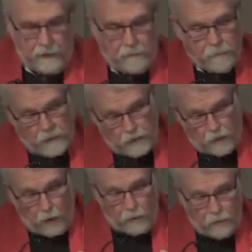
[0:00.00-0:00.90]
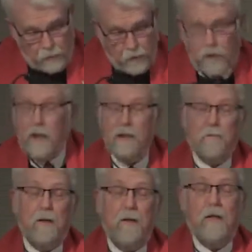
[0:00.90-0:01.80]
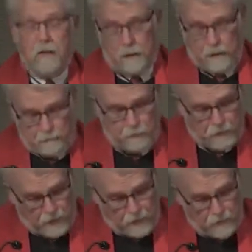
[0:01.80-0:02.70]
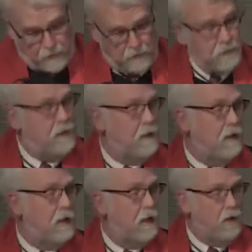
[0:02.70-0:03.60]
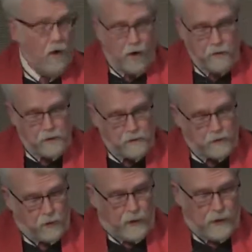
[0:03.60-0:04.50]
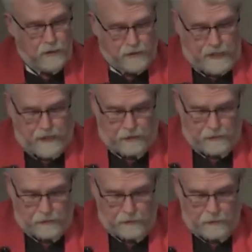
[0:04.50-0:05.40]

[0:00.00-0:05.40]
that the Golden Rule has political implications and always requires action.